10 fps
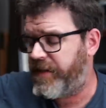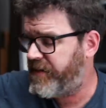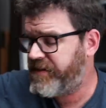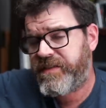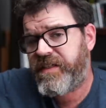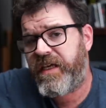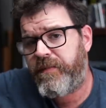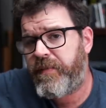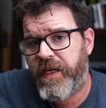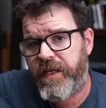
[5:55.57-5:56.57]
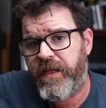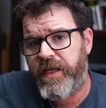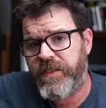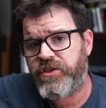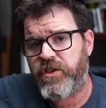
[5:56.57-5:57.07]
This is handmade
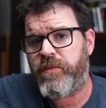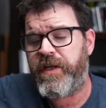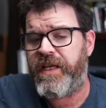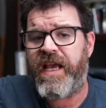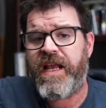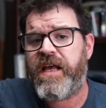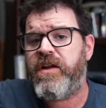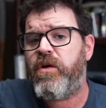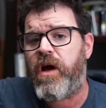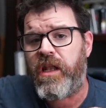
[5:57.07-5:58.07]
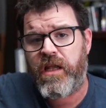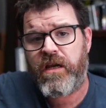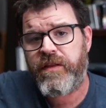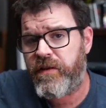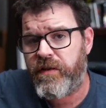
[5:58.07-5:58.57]
in Germany, and I know a
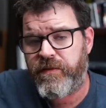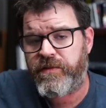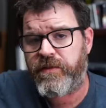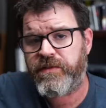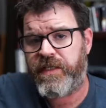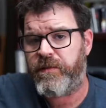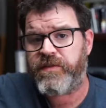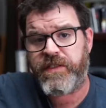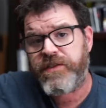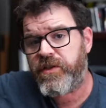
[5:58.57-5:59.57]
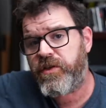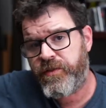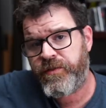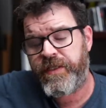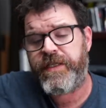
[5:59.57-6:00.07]
lot of their other turntables,
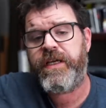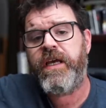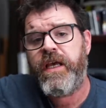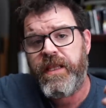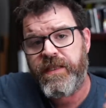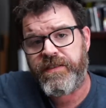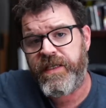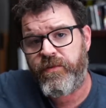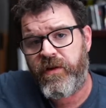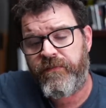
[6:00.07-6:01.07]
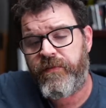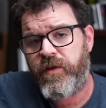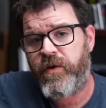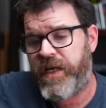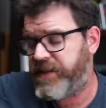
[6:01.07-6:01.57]
including the T1
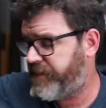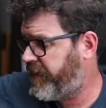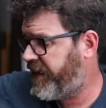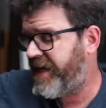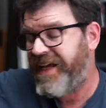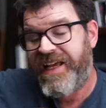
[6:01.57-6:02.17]
Phono SB,